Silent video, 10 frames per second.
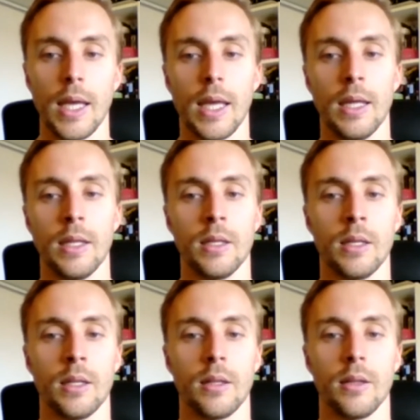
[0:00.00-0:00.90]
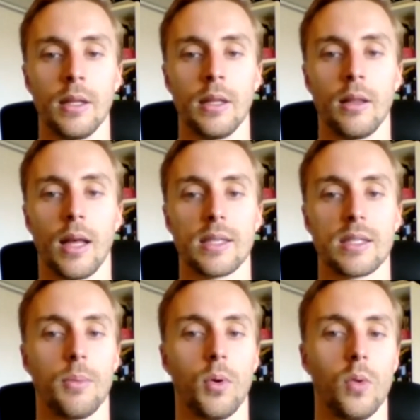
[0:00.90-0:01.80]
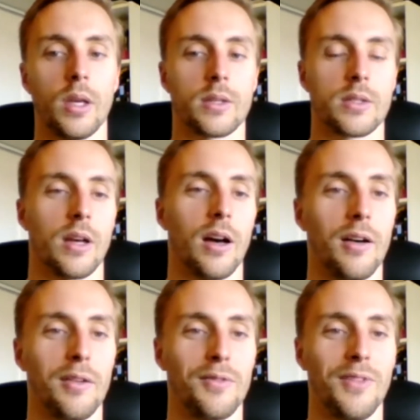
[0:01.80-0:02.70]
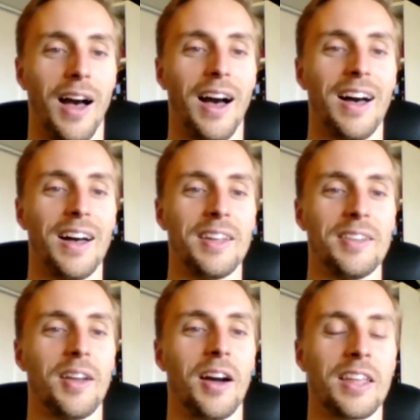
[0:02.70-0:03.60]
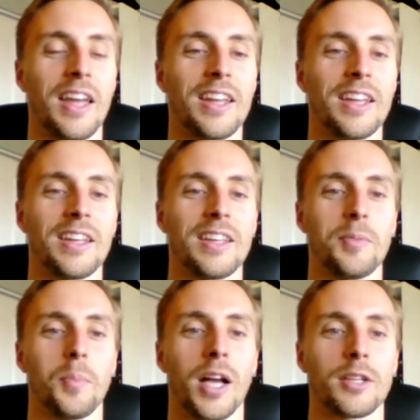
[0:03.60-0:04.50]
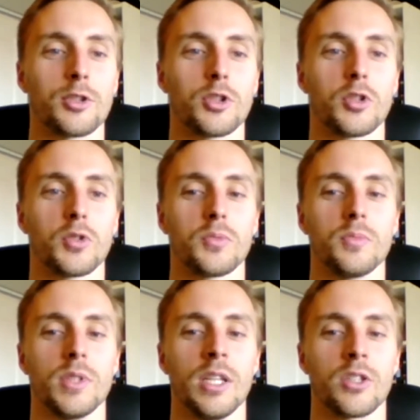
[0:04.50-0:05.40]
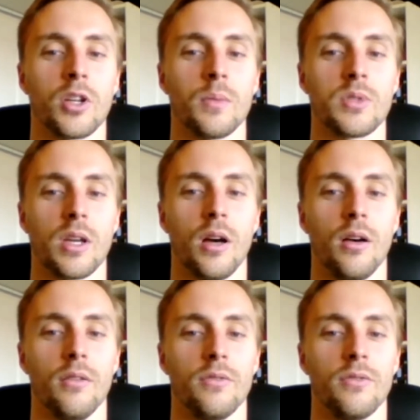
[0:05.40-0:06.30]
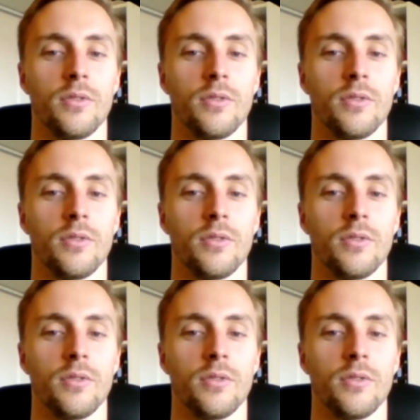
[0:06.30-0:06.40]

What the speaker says: In the last couple of weeks of not getting much in terms of